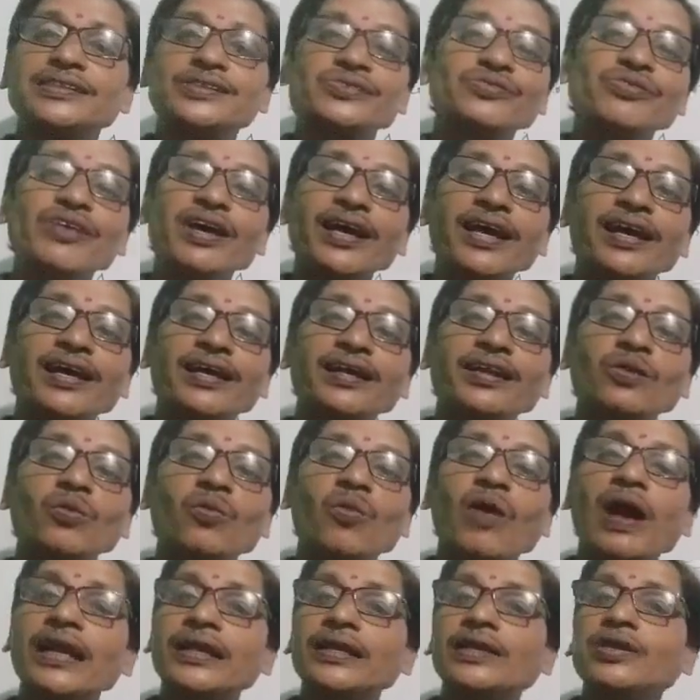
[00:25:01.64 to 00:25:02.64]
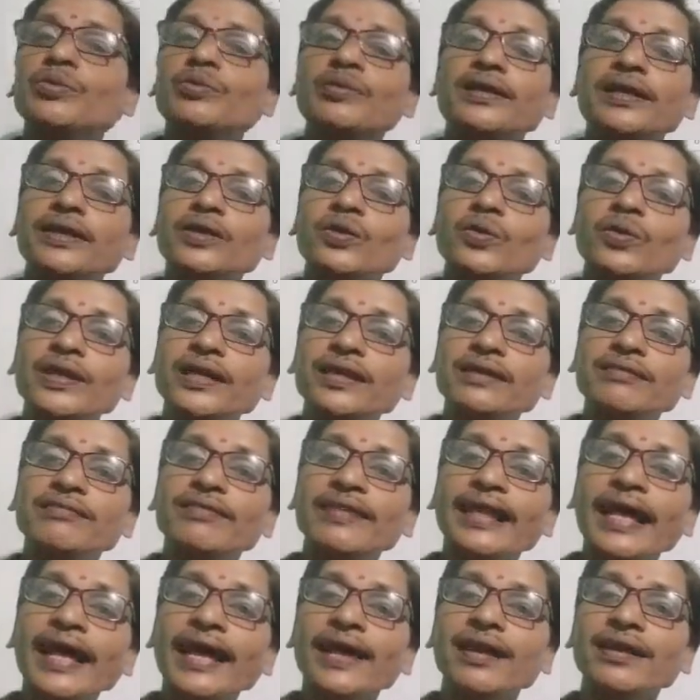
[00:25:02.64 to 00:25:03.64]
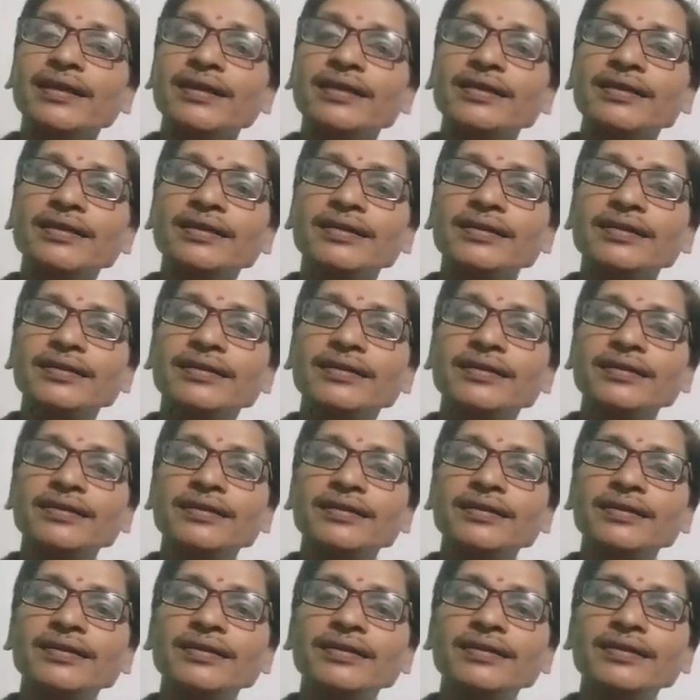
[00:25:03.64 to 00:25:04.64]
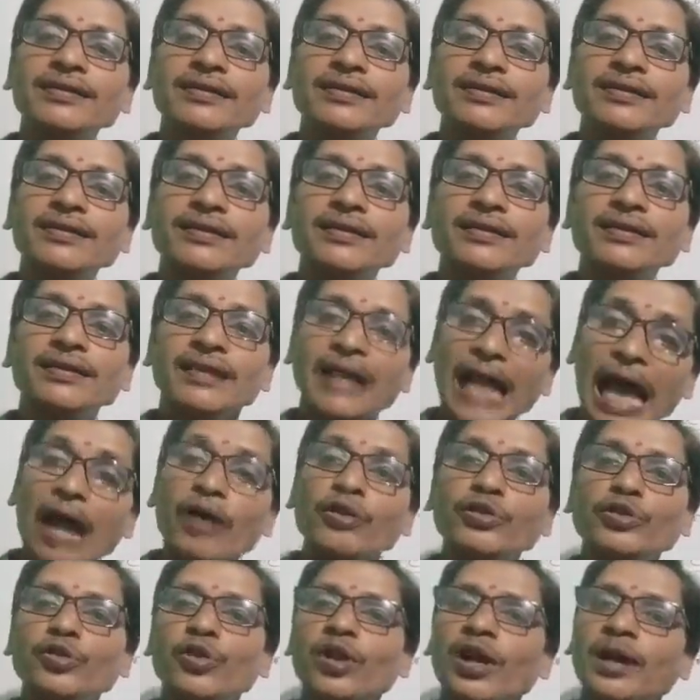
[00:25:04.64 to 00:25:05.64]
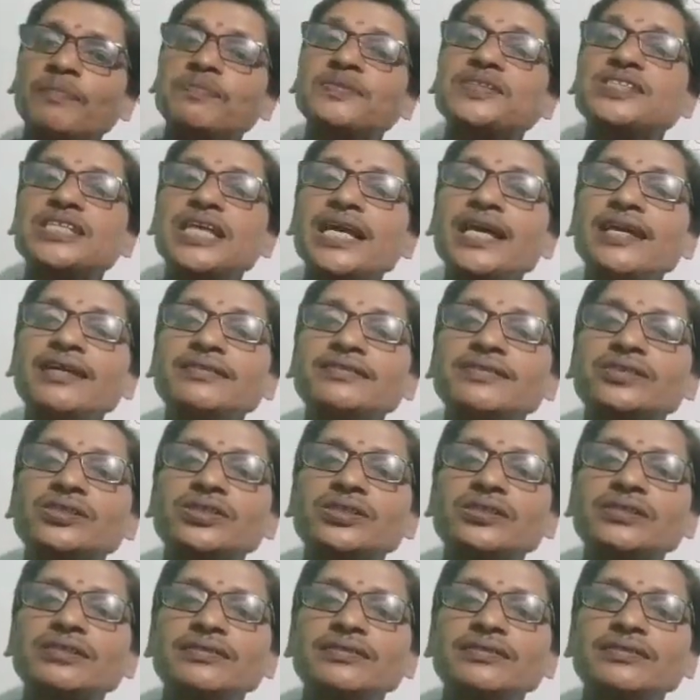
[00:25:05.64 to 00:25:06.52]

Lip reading: were, what you were doing then. Now you have changed.